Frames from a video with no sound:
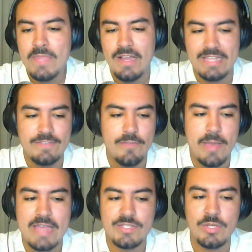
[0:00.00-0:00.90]
uh, as of the
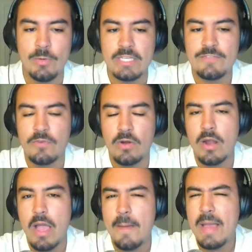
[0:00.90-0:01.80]
past two weeks
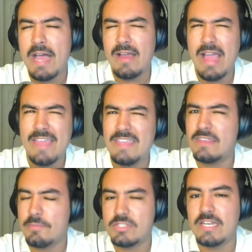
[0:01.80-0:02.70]
for about, I think
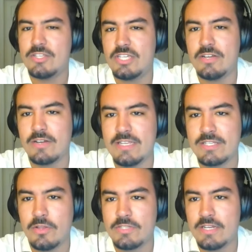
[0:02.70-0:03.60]
the percentage here is
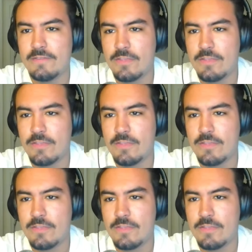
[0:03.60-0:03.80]
close enough to